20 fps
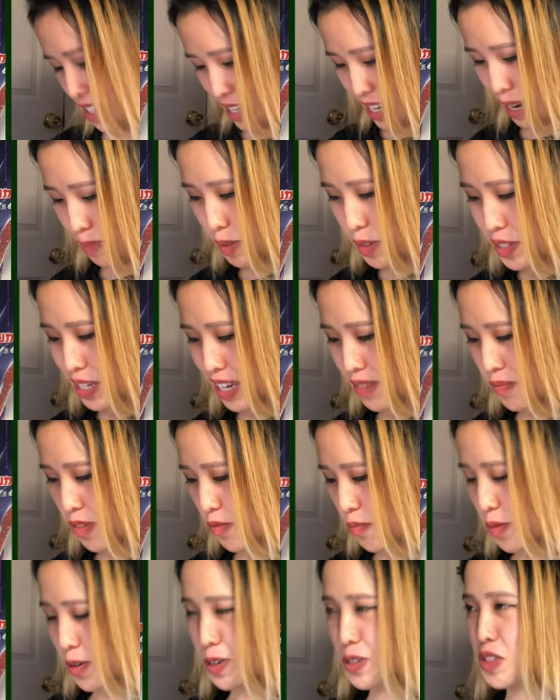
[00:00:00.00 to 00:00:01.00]
I'm the type
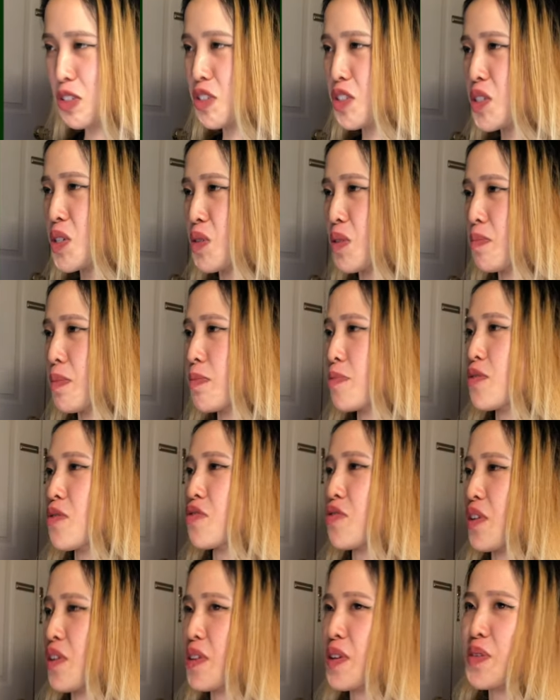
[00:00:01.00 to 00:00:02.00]
of person to remember
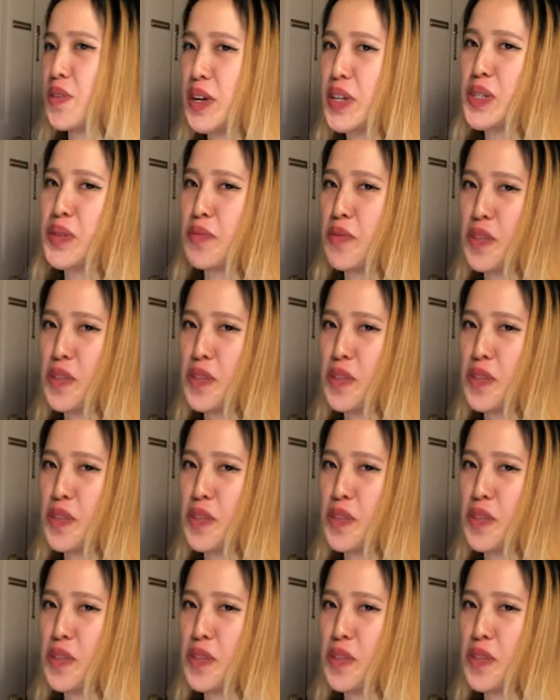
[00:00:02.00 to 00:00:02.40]
very random